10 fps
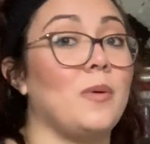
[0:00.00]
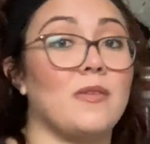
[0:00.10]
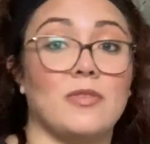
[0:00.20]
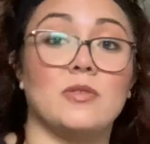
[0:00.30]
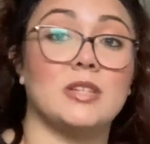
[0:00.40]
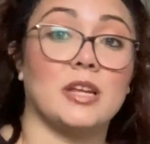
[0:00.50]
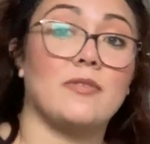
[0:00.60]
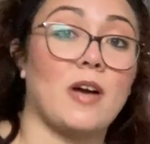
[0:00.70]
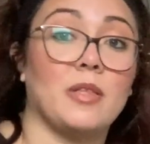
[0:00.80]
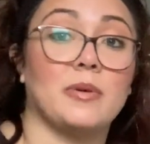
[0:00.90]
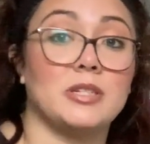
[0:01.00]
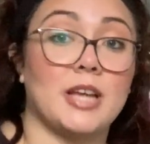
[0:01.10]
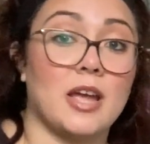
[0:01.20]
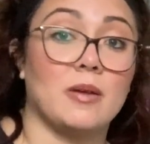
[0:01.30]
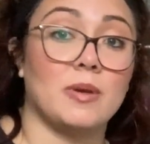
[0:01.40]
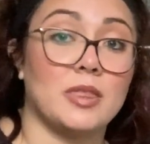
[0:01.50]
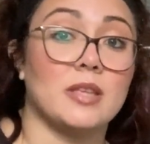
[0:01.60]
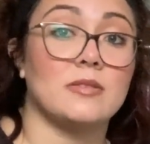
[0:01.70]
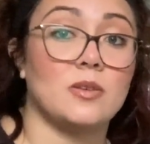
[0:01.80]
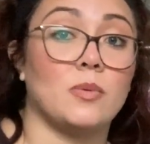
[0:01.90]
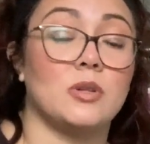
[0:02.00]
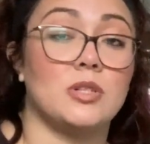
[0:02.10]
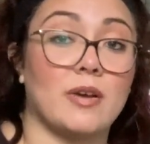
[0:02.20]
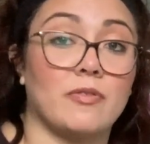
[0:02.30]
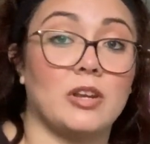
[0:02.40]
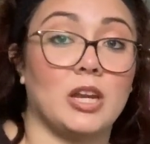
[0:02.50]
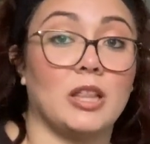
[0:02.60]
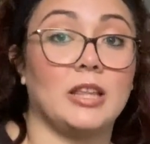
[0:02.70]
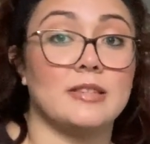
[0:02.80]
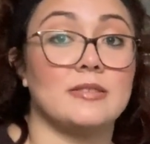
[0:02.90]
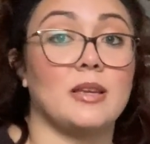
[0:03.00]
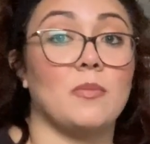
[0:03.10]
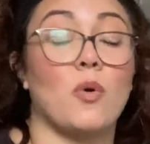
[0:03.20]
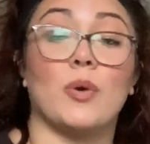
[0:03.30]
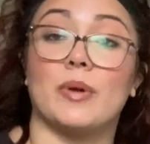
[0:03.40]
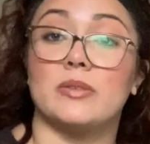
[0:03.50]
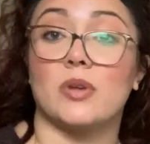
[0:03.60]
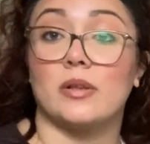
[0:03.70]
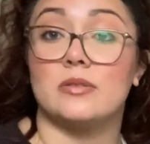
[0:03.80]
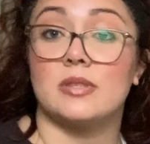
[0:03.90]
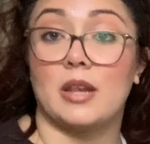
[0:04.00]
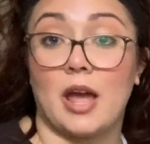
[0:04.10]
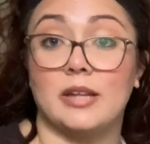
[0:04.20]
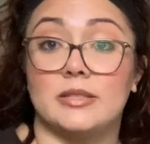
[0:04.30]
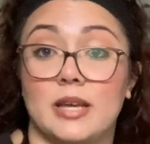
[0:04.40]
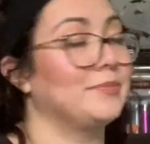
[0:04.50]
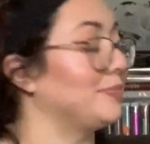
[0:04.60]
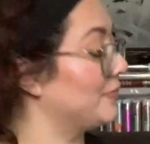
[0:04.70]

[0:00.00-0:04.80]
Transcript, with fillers: if you did follow a diet with this, you would definitely see more results than I did.